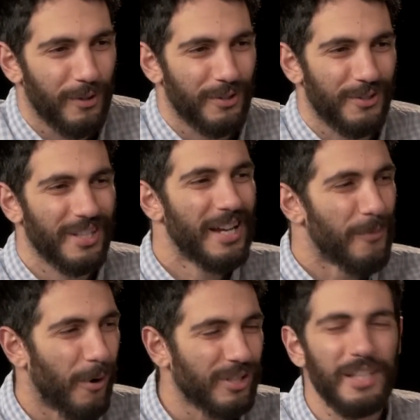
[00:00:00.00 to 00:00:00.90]
Brothers.
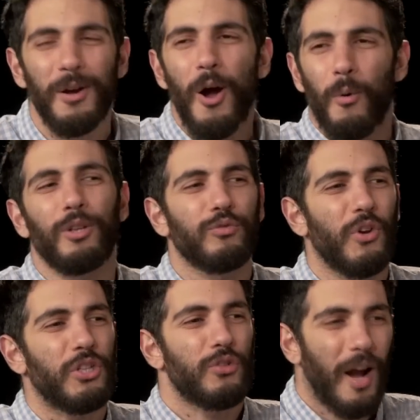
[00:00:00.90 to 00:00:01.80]
Once he once
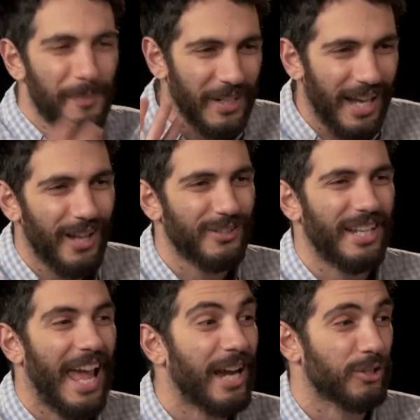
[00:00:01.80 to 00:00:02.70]
Rich dropped the knowledge
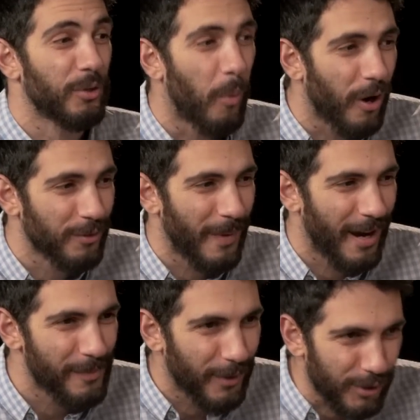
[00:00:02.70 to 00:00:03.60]
that it actually was
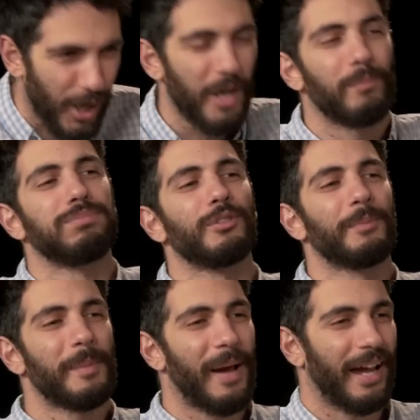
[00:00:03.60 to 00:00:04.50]
Mario Brothers, it kind of
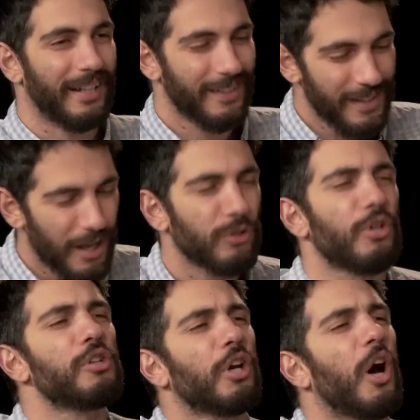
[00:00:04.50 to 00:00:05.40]
blew me back.
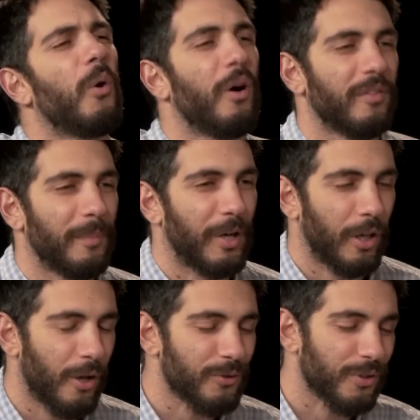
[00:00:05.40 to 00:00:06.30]
So you could go over, but
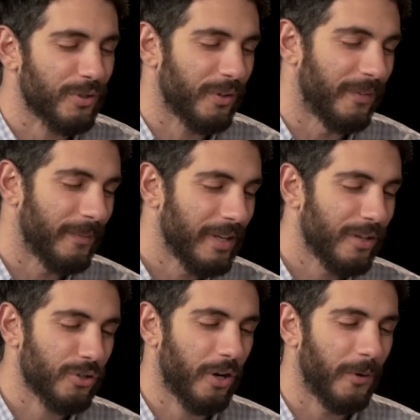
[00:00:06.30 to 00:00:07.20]
closer to.
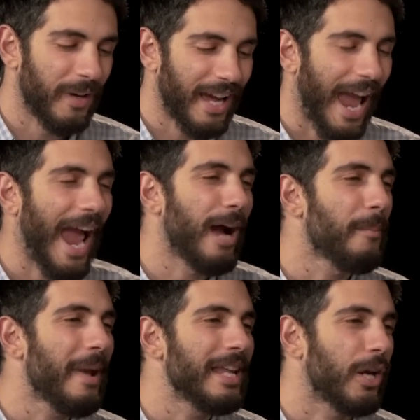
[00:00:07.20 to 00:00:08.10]
So
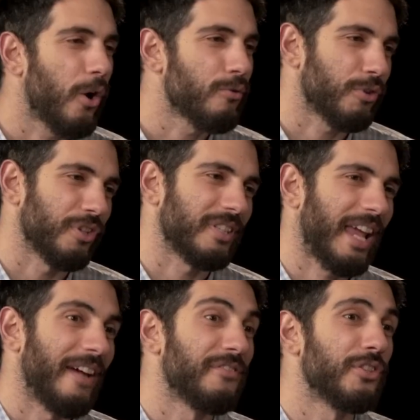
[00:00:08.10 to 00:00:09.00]
how many coaches
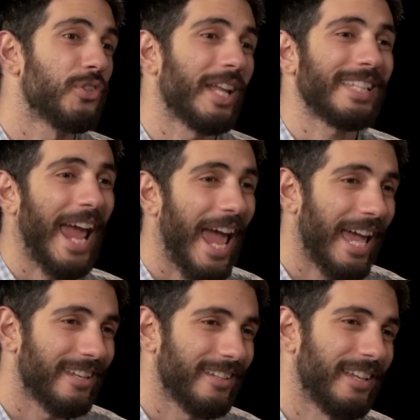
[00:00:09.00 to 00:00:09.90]
have the Jets
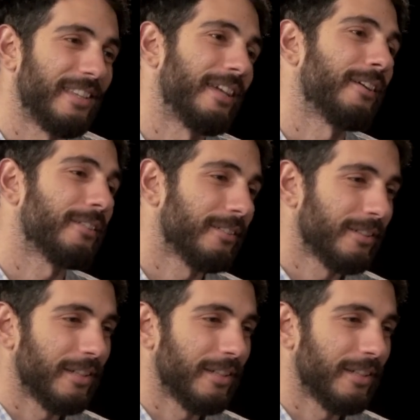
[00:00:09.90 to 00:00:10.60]
had in their